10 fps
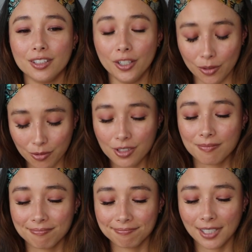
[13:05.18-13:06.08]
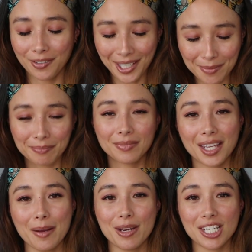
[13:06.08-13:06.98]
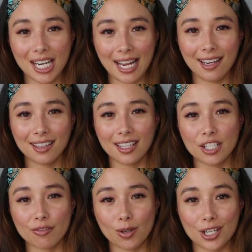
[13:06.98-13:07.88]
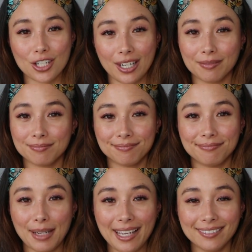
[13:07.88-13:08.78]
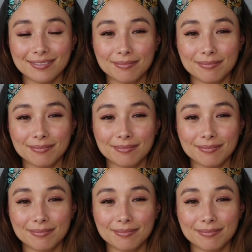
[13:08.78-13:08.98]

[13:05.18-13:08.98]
news. All right, I'm Asia Dang. Thanks for watching. Bye.